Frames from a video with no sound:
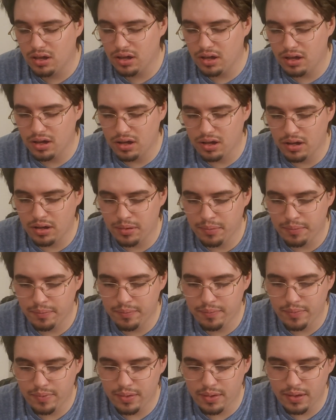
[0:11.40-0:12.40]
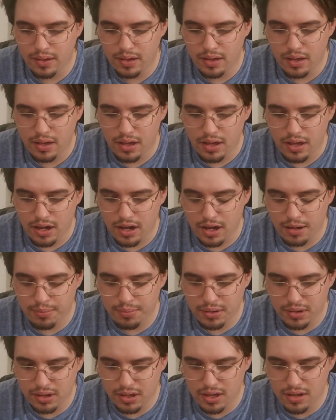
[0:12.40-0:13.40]
I
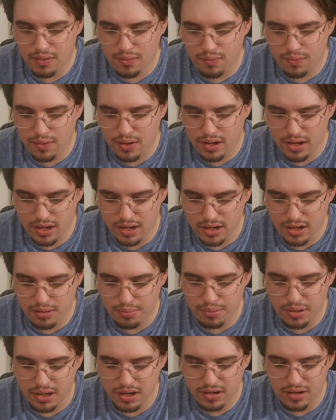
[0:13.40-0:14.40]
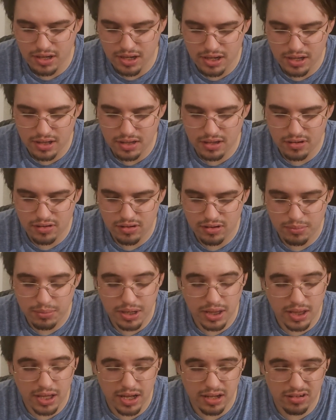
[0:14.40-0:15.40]
believe I ended up hinting at this on
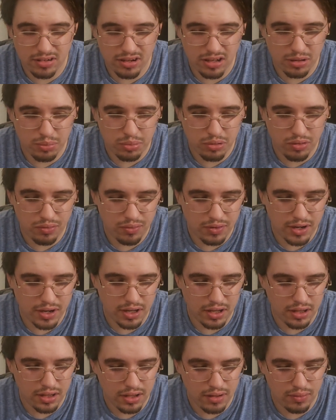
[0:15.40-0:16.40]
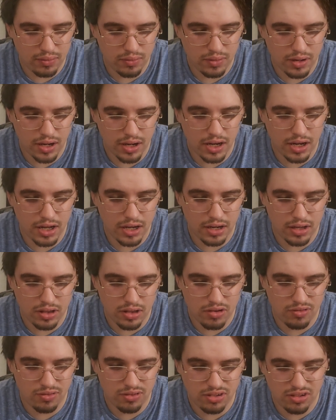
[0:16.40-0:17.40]
my last deck profile. If not,
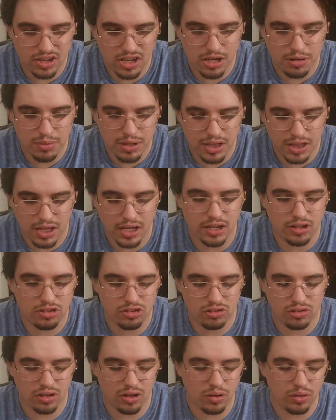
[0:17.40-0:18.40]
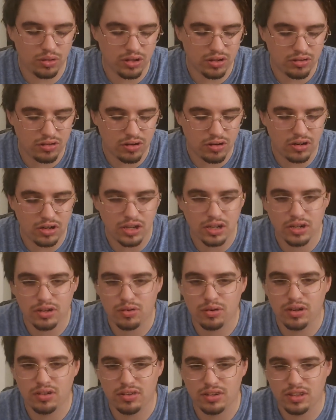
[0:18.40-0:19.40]
you've seen me like slowly start
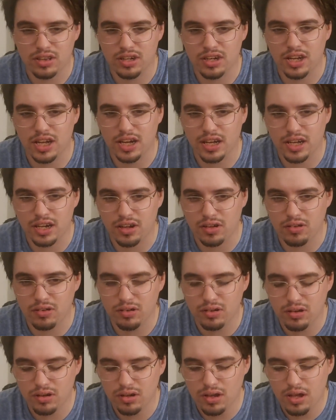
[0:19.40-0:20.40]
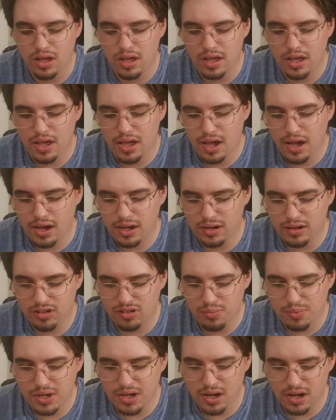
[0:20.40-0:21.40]
increasing the deck count. And
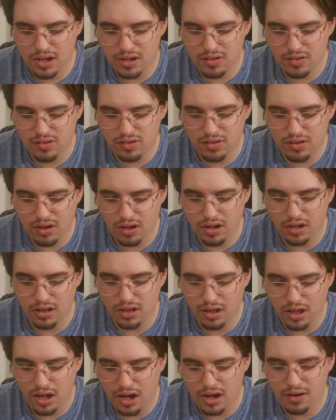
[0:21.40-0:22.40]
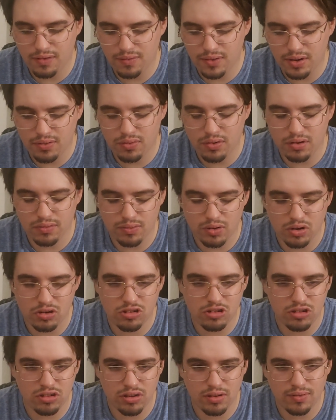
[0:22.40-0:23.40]
it's because a lot of different
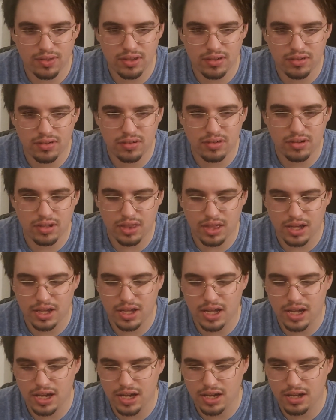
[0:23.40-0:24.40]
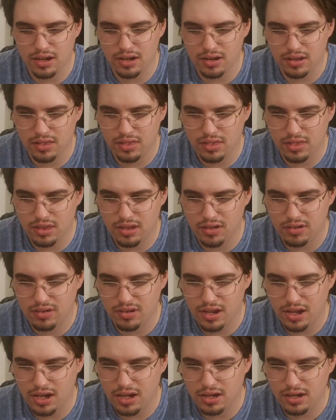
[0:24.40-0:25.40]
versions of this this
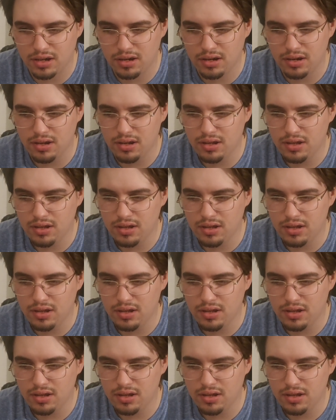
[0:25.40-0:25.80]
deck